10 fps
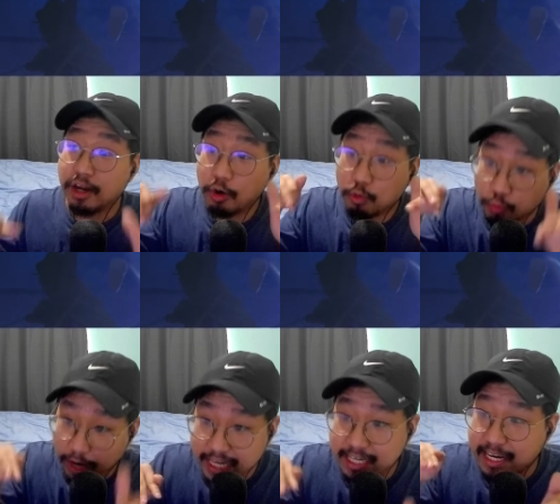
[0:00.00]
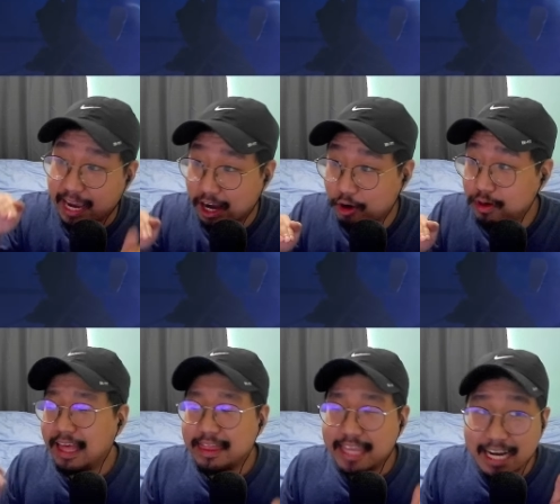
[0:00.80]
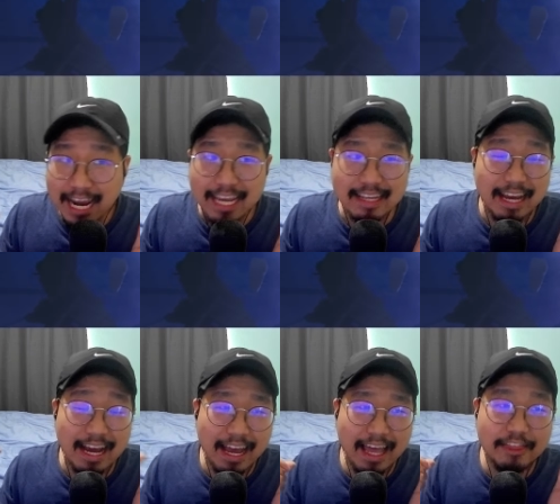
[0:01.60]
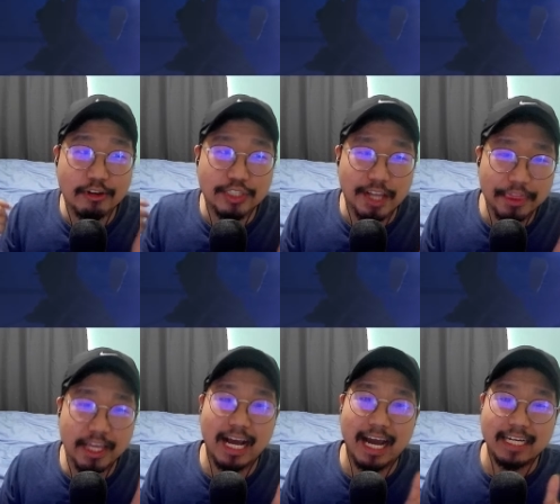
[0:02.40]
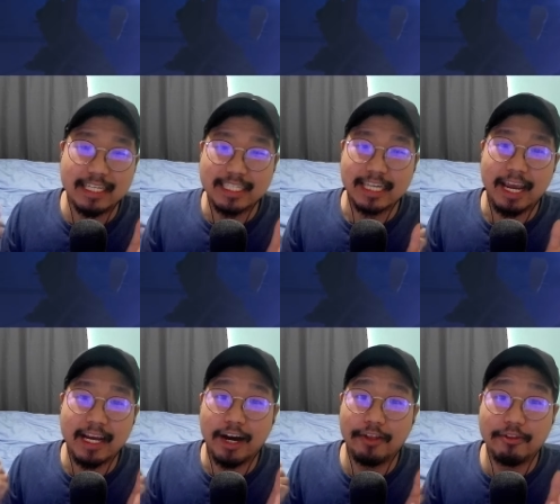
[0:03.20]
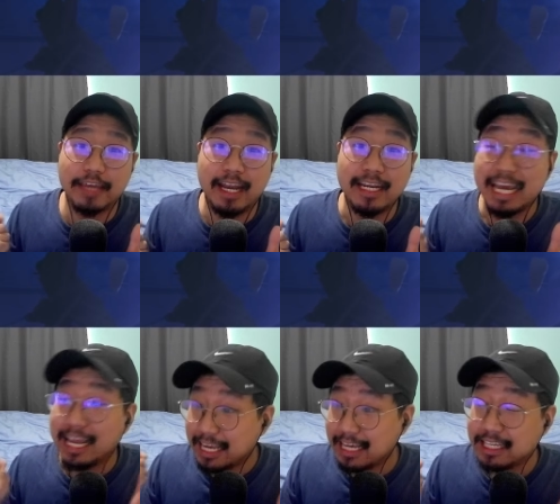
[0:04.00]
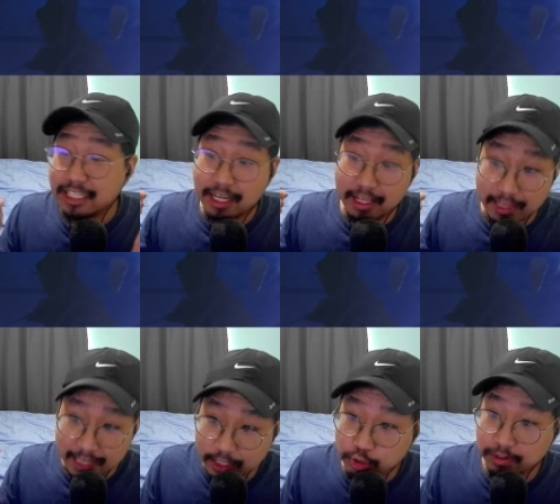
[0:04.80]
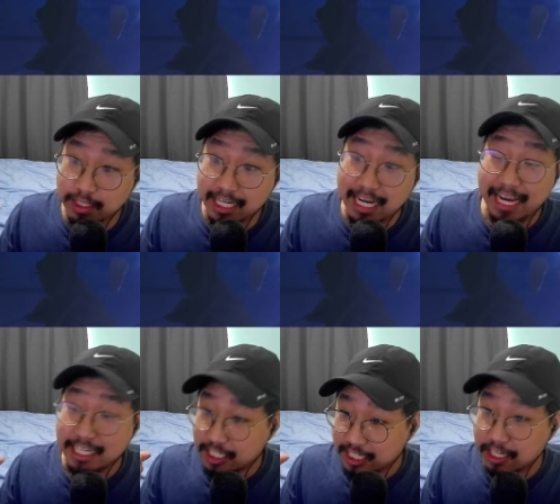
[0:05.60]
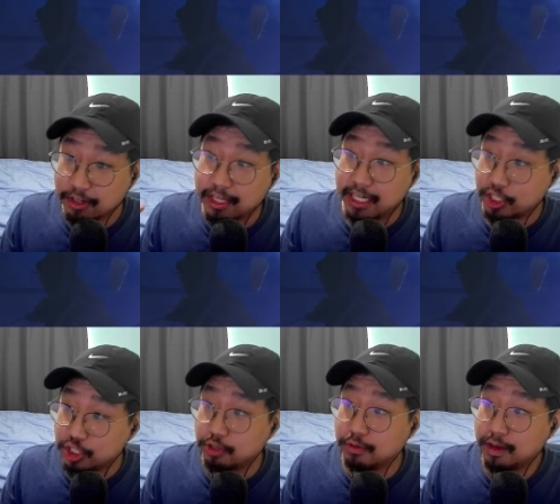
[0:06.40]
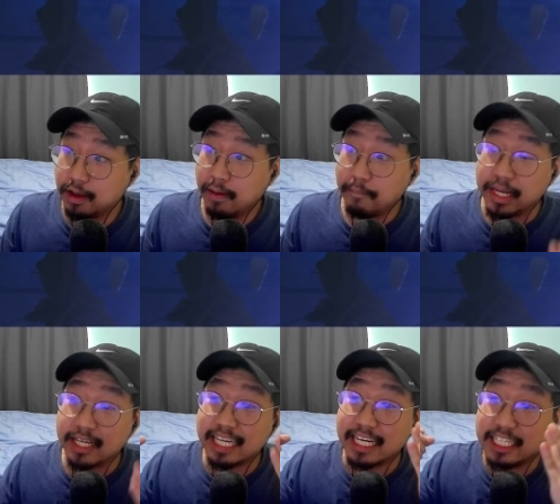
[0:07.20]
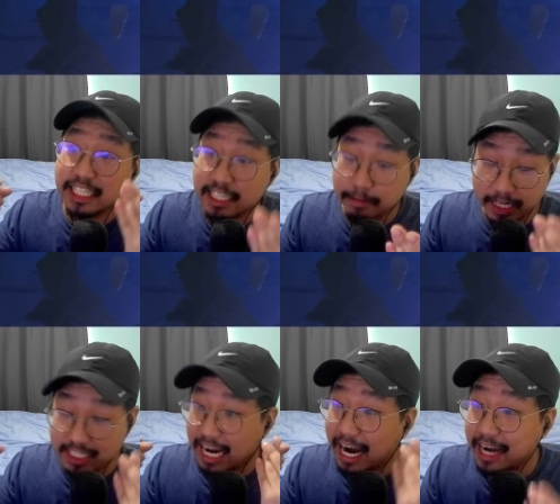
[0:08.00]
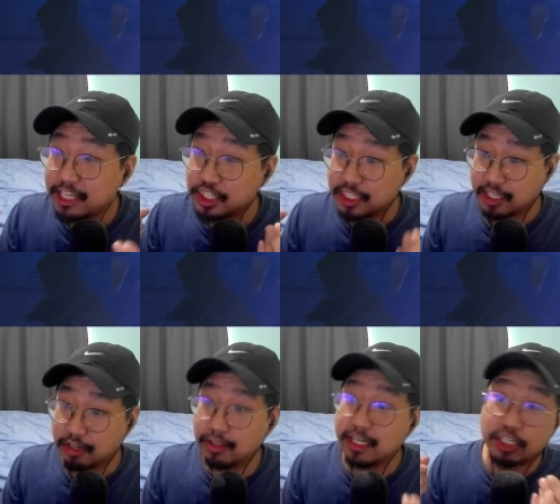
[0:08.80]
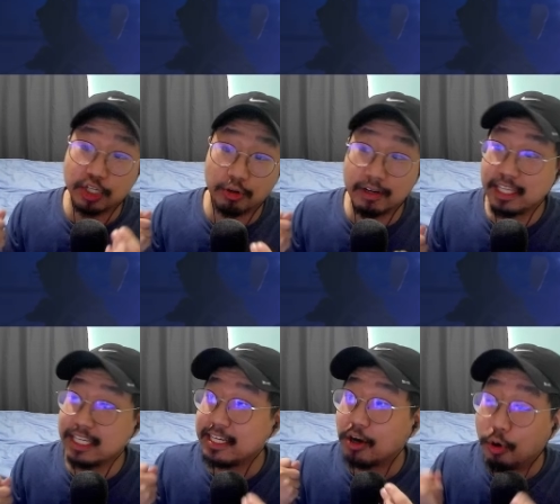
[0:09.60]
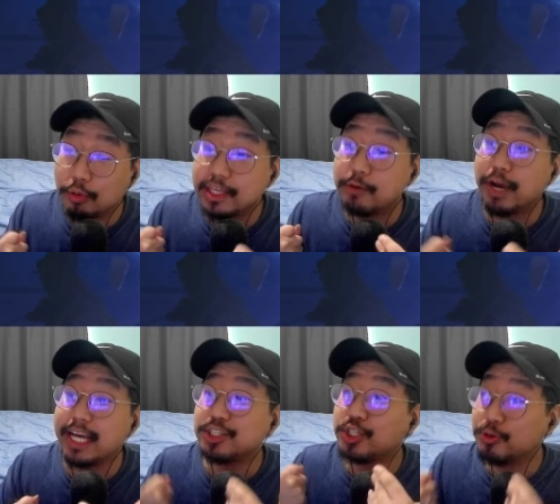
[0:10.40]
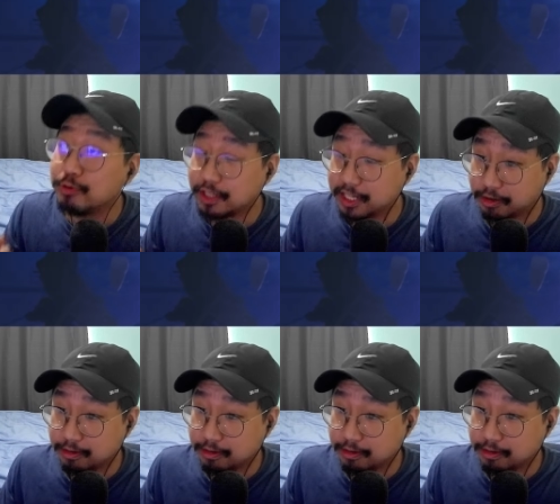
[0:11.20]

right now, then there's nothing I can say other than it is literally a skill issue, because high skill is currently the only way to clear,